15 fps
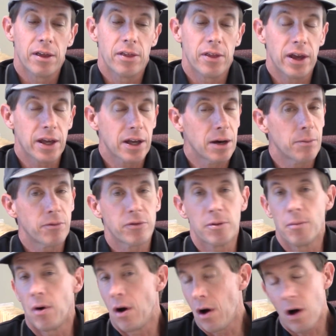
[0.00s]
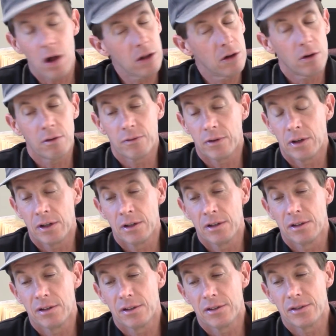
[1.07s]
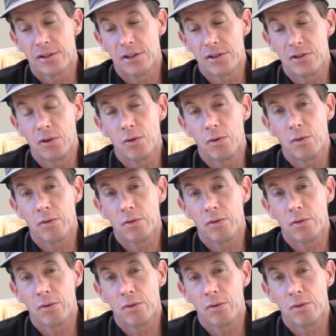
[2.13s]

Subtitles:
They come from all over to do